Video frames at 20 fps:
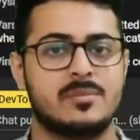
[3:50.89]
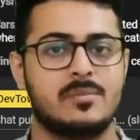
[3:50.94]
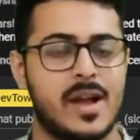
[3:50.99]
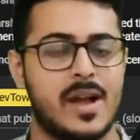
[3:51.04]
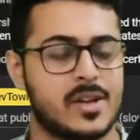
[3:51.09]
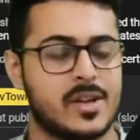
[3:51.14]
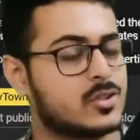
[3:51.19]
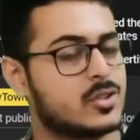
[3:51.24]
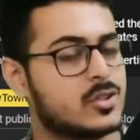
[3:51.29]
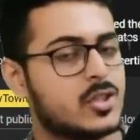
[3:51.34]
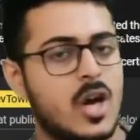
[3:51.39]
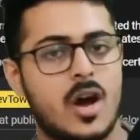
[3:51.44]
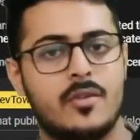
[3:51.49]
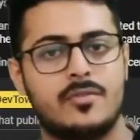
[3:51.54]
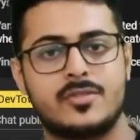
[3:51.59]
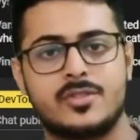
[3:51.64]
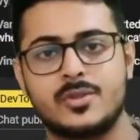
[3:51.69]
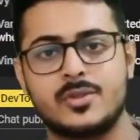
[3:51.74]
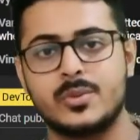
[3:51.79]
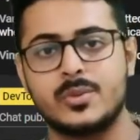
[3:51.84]

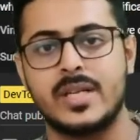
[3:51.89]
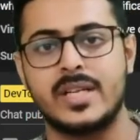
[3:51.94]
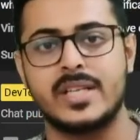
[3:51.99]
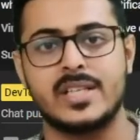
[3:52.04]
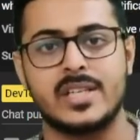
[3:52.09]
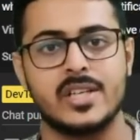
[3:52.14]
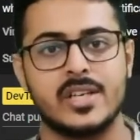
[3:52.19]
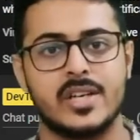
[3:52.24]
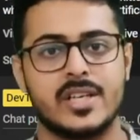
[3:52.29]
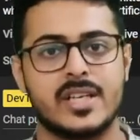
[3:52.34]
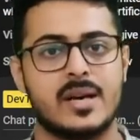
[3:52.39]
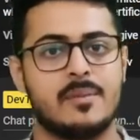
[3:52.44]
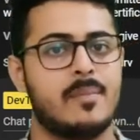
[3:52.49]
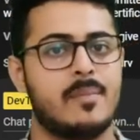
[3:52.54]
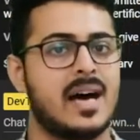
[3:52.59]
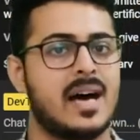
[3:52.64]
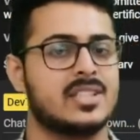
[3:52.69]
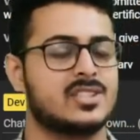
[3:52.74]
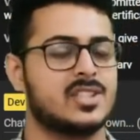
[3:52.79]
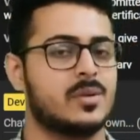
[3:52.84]
Microsoft Student Learn
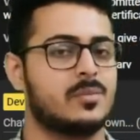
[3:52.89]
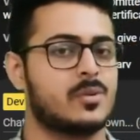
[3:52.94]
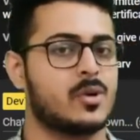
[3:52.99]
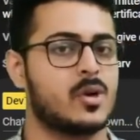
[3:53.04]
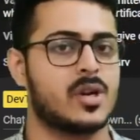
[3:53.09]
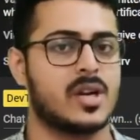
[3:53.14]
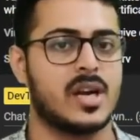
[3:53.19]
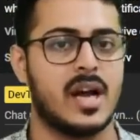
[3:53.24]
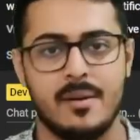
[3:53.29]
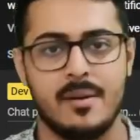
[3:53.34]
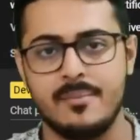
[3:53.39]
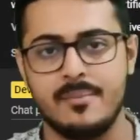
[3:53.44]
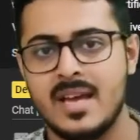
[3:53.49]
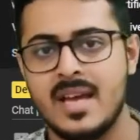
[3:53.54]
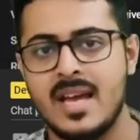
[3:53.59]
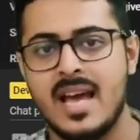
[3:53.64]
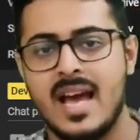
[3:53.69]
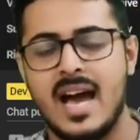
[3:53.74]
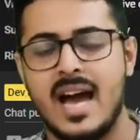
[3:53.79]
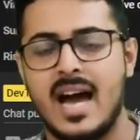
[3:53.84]
Ambassador Program
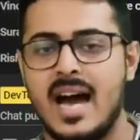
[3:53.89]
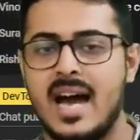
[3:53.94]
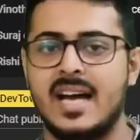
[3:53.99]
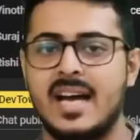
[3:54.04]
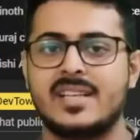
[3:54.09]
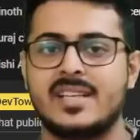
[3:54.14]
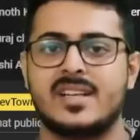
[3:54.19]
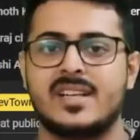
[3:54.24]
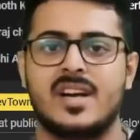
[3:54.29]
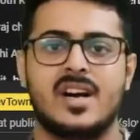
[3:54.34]
and